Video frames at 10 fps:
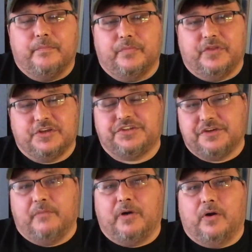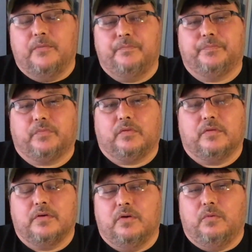This summer,
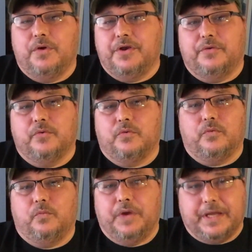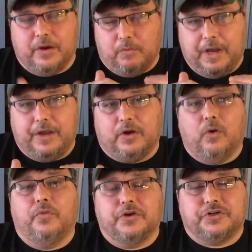when we get ready to
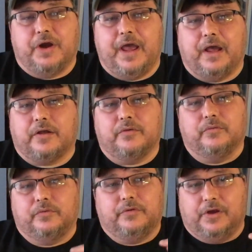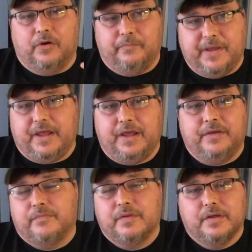go to the track,
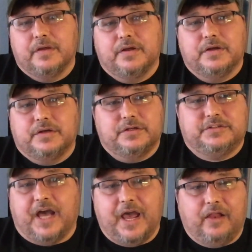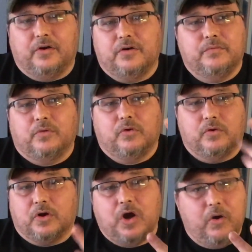me, Tyler,
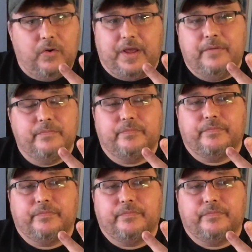or Cody,